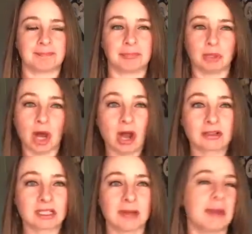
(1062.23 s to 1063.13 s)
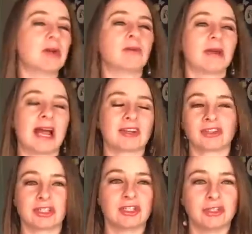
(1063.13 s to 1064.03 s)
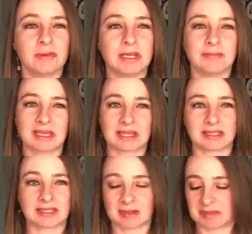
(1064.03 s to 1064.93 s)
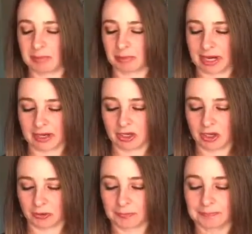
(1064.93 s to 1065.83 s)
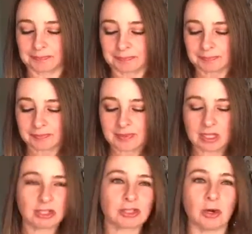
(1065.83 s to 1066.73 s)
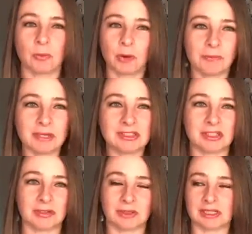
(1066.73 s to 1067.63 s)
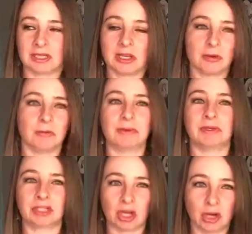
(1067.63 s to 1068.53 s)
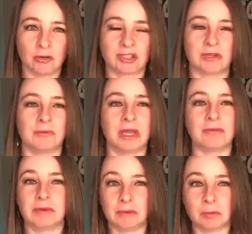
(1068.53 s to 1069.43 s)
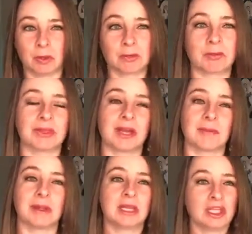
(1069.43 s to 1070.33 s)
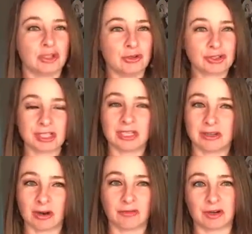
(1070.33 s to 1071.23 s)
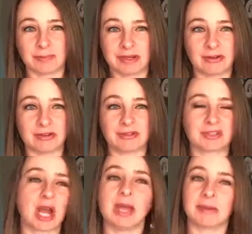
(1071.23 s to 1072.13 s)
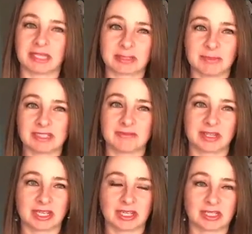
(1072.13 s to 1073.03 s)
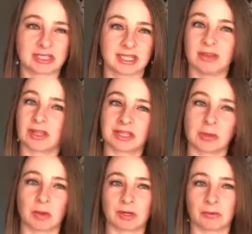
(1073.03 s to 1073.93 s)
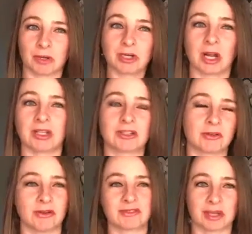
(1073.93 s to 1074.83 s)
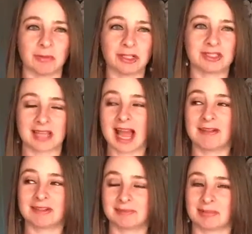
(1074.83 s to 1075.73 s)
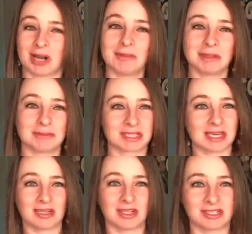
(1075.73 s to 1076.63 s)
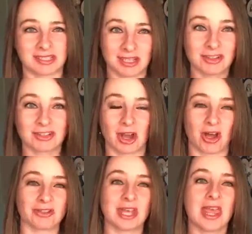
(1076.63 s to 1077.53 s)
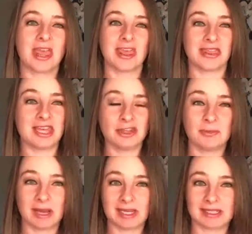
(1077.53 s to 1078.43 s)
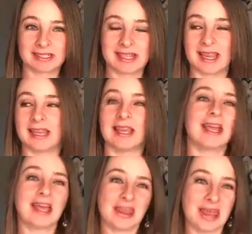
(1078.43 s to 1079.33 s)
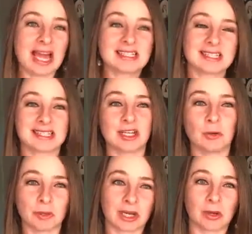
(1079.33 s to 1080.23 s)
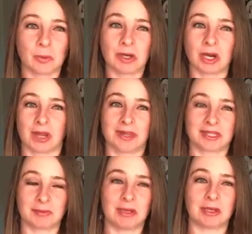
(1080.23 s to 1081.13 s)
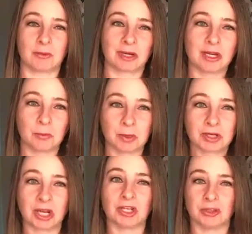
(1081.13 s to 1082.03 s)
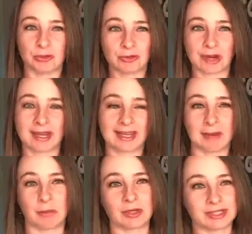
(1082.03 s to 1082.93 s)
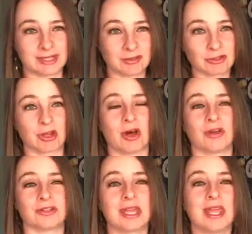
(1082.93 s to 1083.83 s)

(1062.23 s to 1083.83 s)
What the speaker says: blocked about actually doing it because it's something brand new. So what we do is we would coach and we would work with them usually over a period of time on a specific skill that they want to work on. So if someone's having problems getting on sales calls, then you might say, that's a skill we're going to work on this week. We're going to work on you trying to get more sales calls.